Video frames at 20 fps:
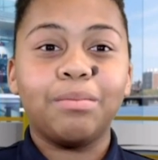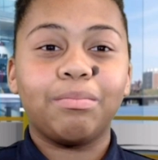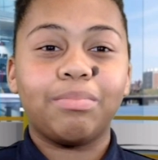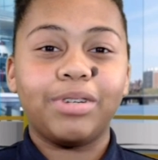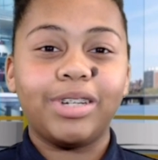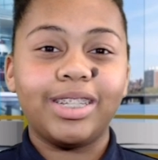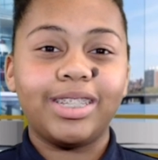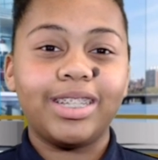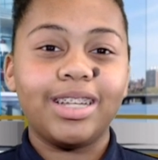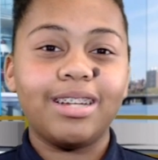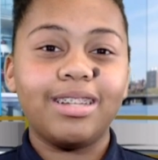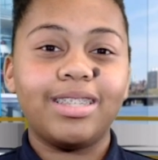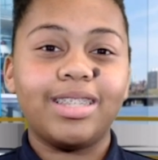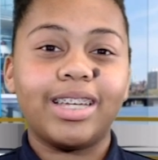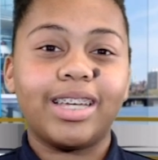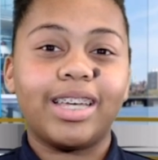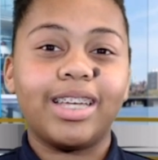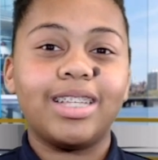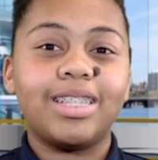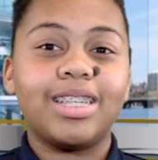Pre-sale
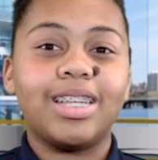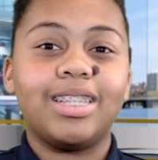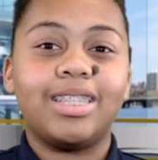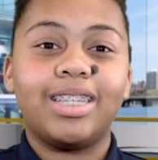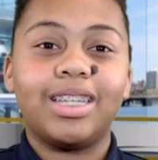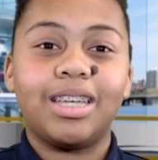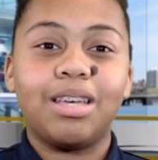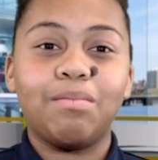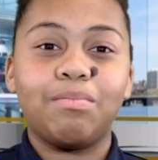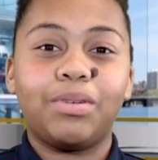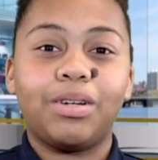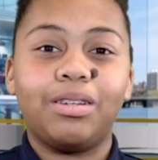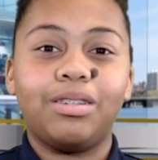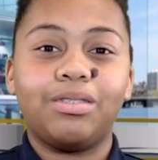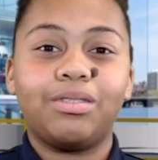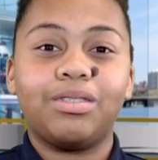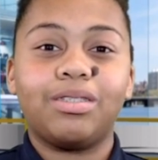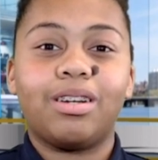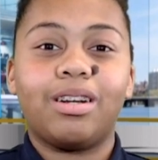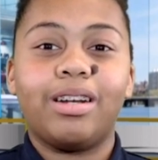tickets and ticket
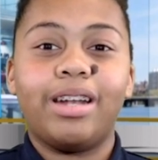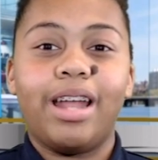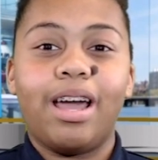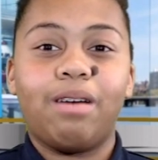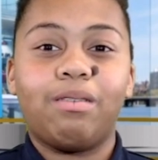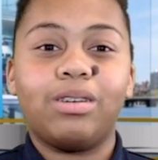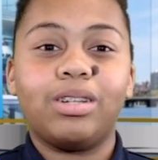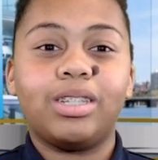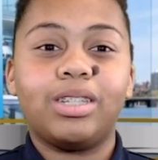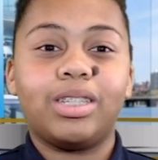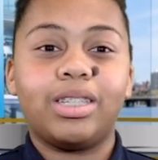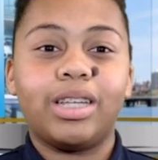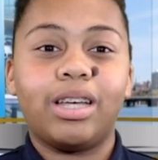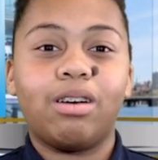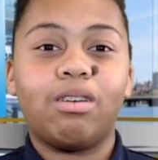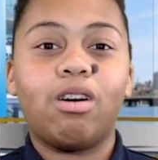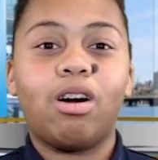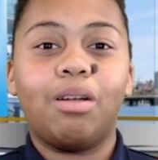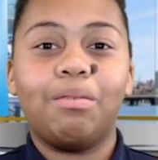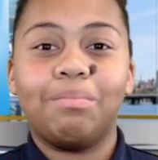bundles are now on sale
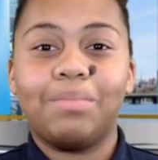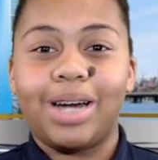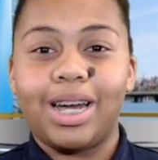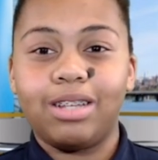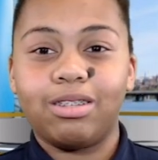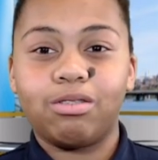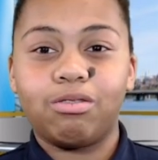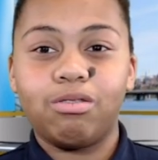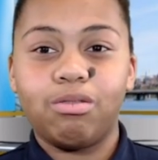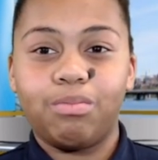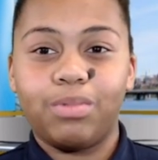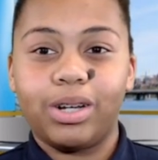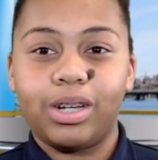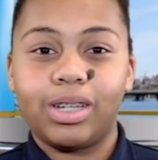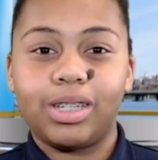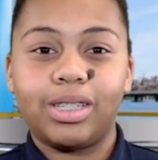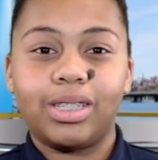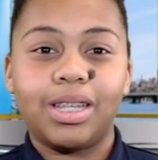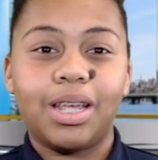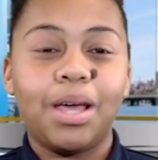on
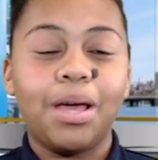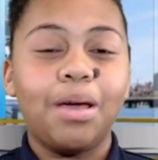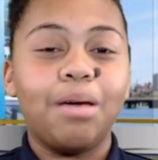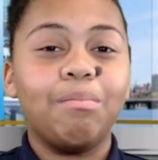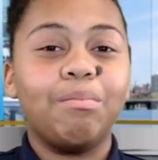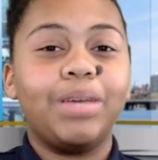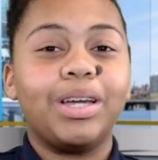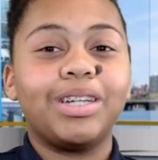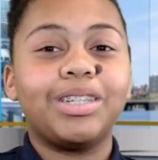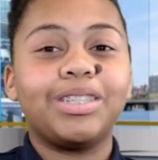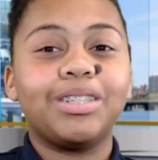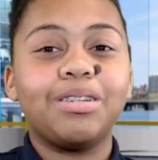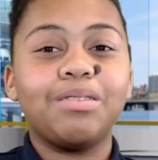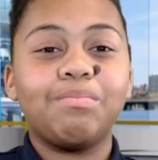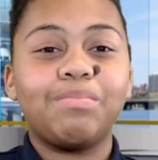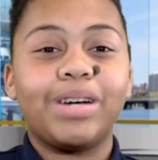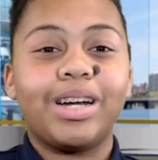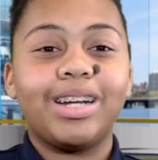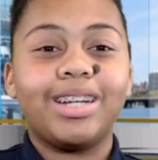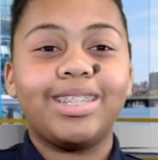MySchoolBucks. Make sure to
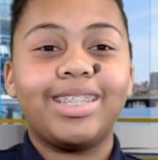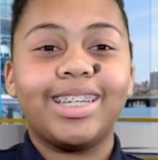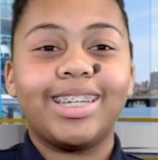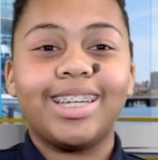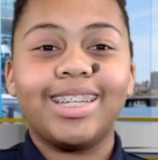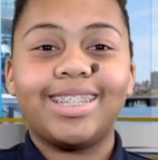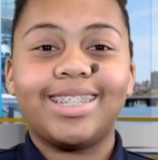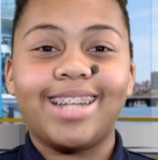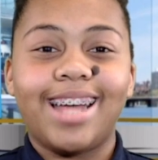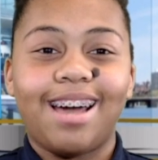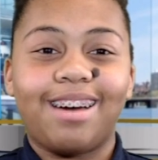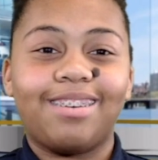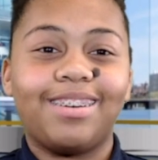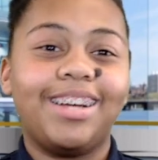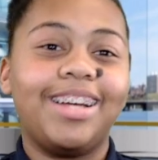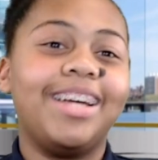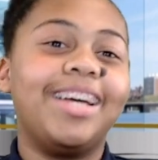buy your tickets now.